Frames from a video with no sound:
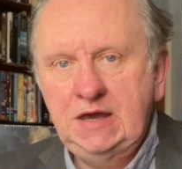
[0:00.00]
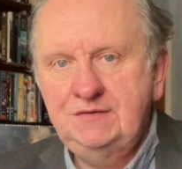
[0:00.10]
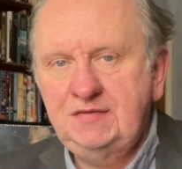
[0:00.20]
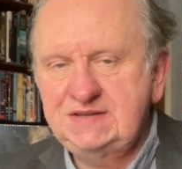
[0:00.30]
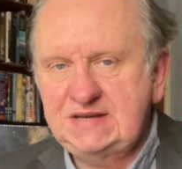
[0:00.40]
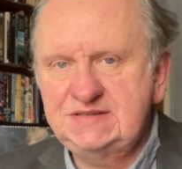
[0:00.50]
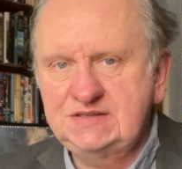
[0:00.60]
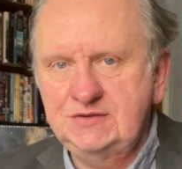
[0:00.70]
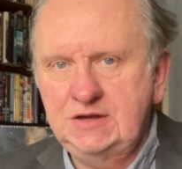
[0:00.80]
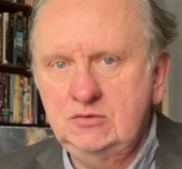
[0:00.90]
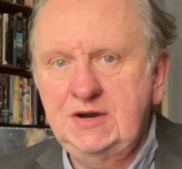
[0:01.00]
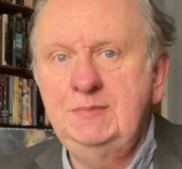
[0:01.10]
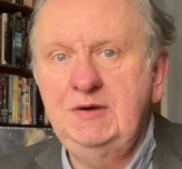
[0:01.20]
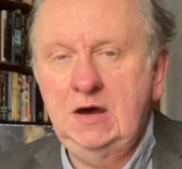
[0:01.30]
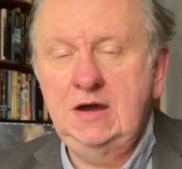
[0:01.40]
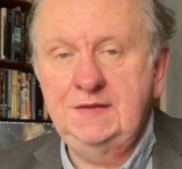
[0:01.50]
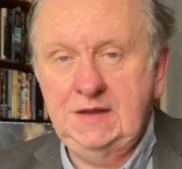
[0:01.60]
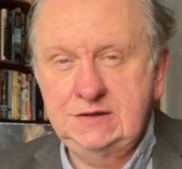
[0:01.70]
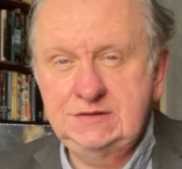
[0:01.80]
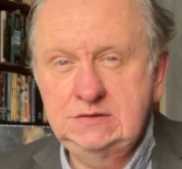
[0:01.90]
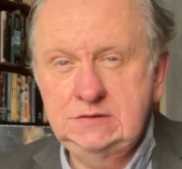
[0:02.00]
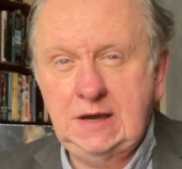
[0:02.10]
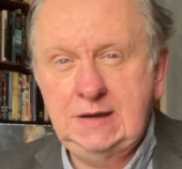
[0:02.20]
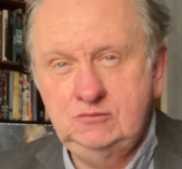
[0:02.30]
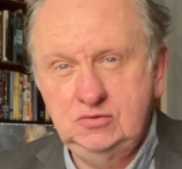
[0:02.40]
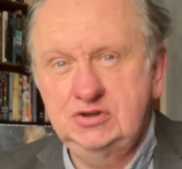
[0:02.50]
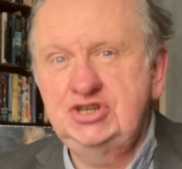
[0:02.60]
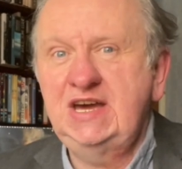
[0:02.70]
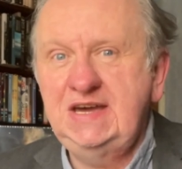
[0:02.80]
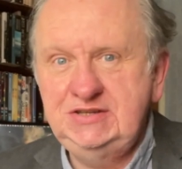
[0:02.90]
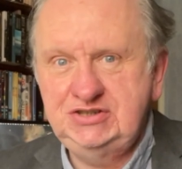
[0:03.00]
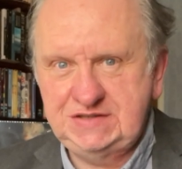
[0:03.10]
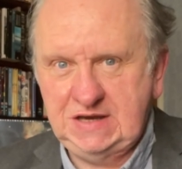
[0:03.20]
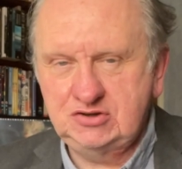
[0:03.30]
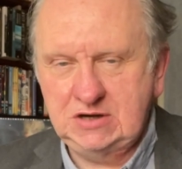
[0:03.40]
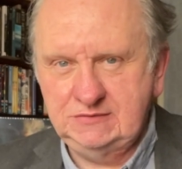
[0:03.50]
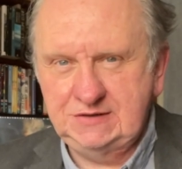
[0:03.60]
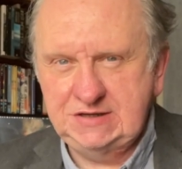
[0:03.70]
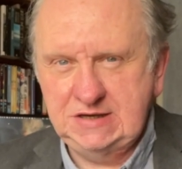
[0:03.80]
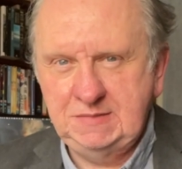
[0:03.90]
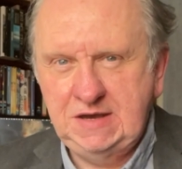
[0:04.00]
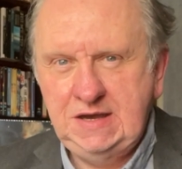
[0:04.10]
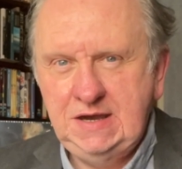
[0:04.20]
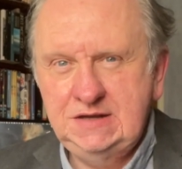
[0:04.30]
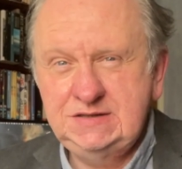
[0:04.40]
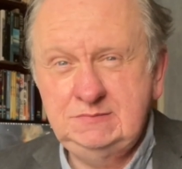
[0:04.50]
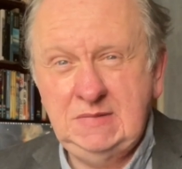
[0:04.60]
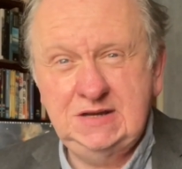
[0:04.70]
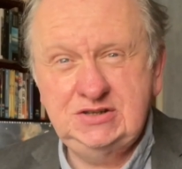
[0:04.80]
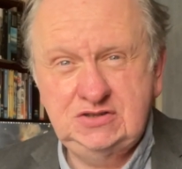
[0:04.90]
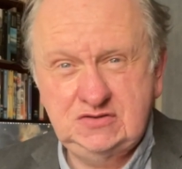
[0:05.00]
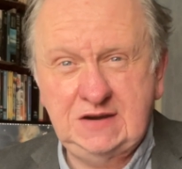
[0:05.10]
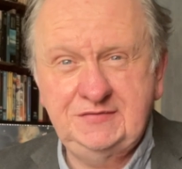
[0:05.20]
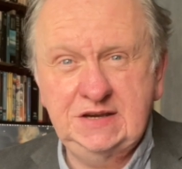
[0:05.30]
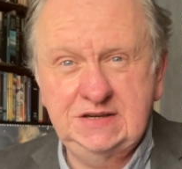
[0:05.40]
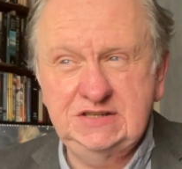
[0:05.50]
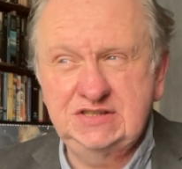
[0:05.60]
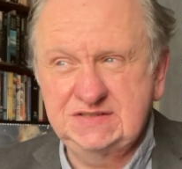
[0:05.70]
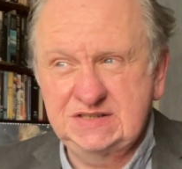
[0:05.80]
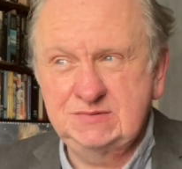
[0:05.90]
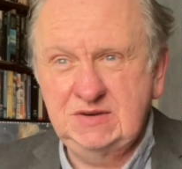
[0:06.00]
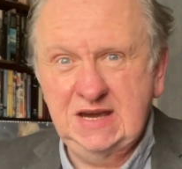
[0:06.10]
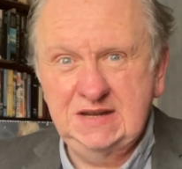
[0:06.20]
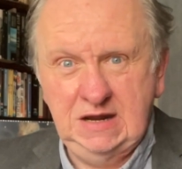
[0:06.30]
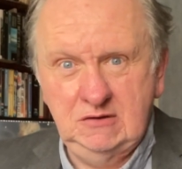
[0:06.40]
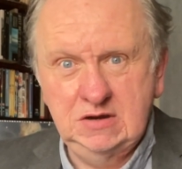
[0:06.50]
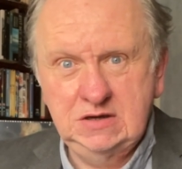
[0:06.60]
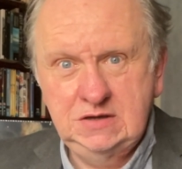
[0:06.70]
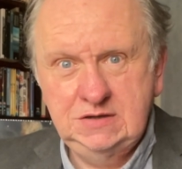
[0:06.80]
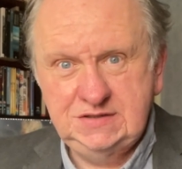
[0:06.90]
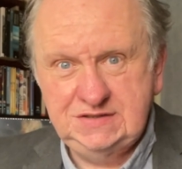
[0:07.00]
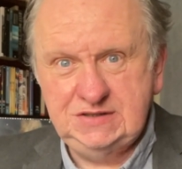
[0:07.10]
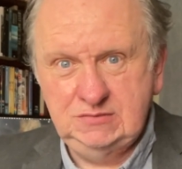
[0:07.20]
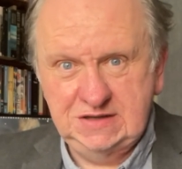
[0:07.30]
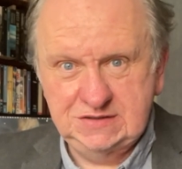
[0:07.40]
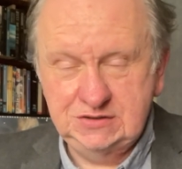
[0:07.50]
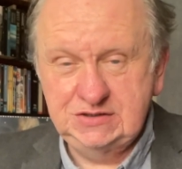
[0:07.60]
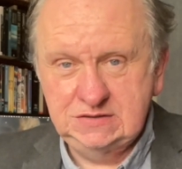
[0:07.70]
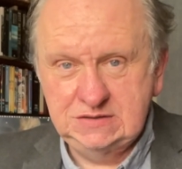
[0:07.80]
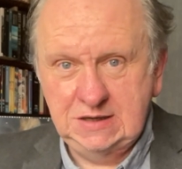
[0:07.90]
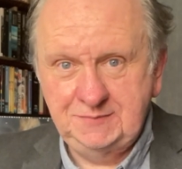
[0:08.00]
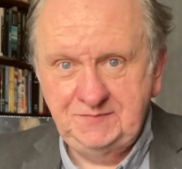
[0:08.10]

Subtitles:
Fantastical, though, will keep an eye on that and will change that travel time to match traffic conditions as we get nearer to 2 weeks on Tuesday.